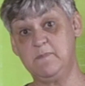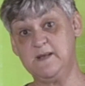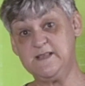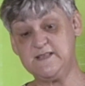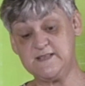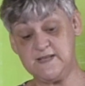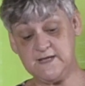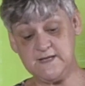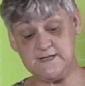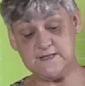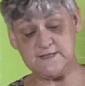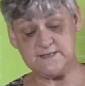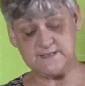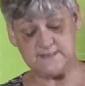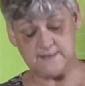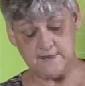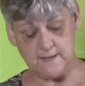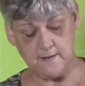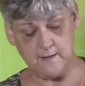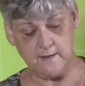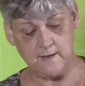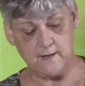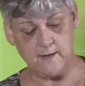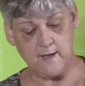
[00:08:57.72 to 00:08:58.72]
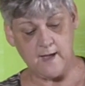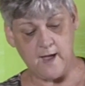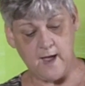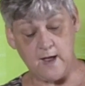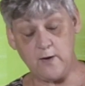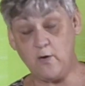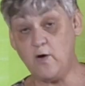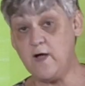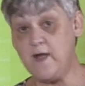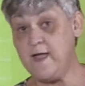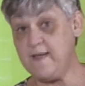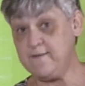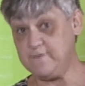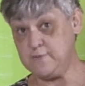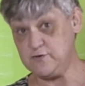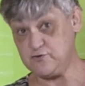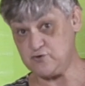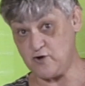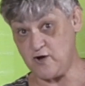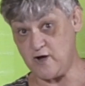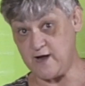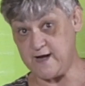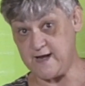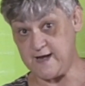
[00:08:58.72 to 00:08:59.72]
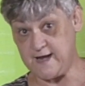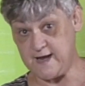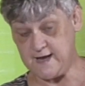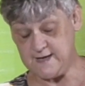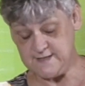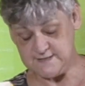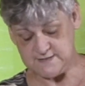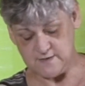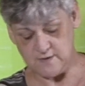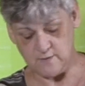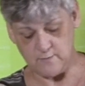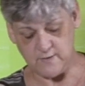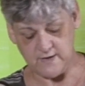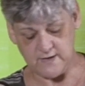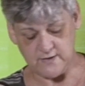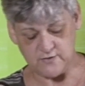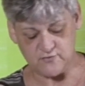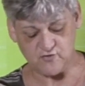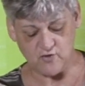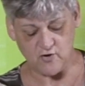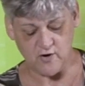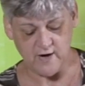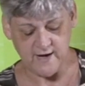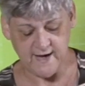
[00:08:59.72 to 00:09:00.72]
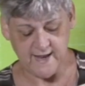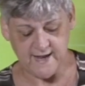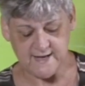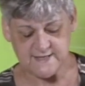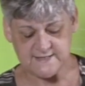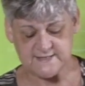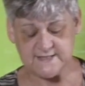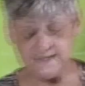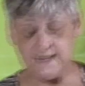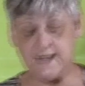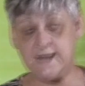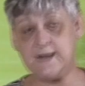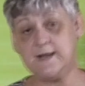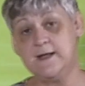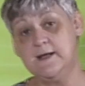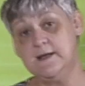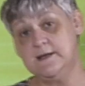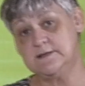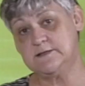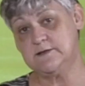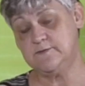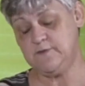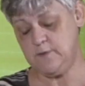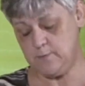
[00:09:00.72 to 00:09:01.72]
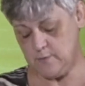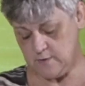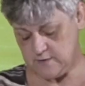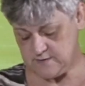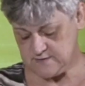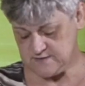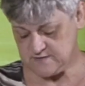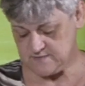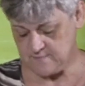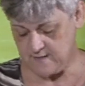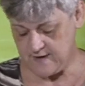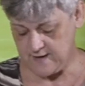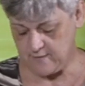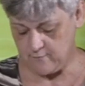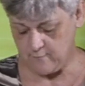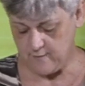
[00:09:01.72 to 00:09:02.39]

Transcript: biscuits, and I haven't tried it yet, so I'm going to try it out today. So if you wanted to make